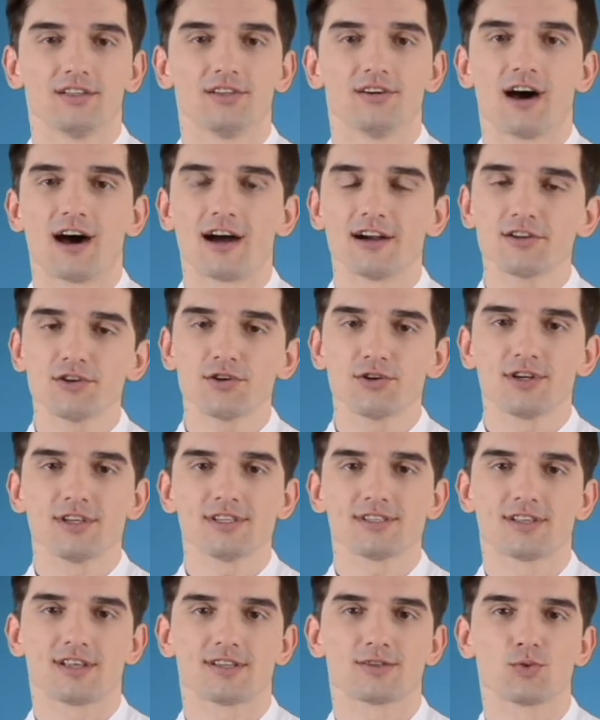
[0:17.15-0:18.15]
arteries
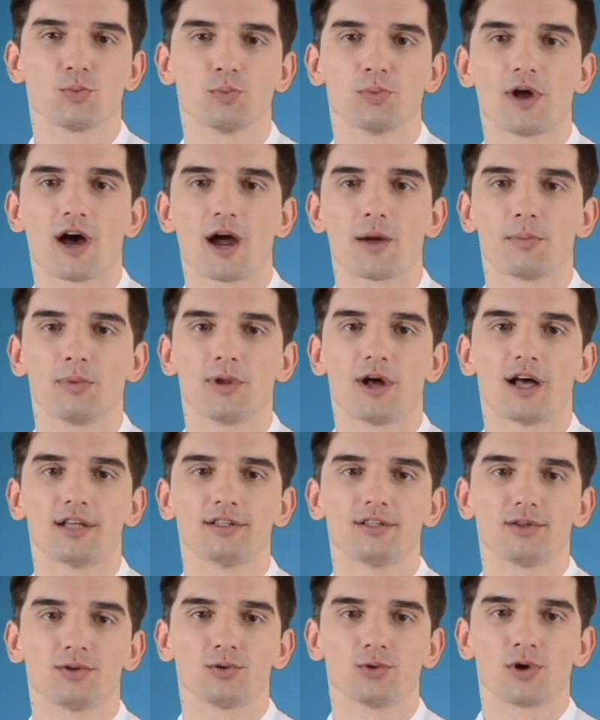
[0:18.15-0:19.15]
that supply
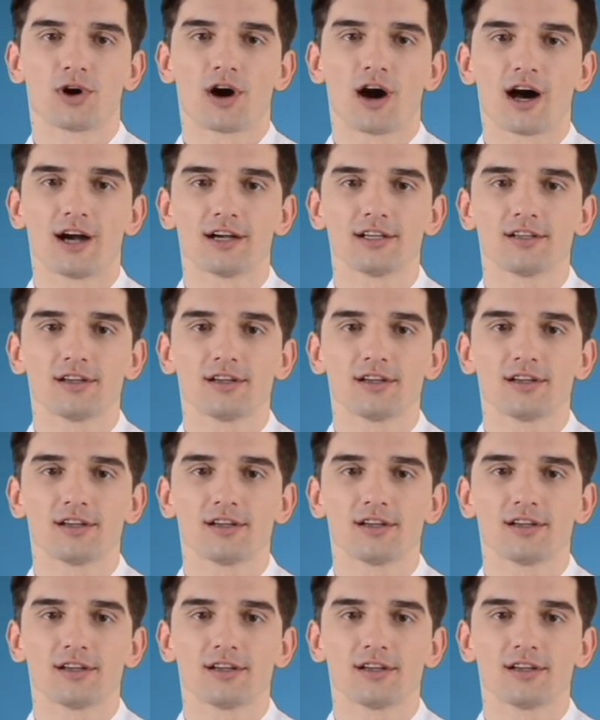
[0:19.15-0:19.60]
blood to heart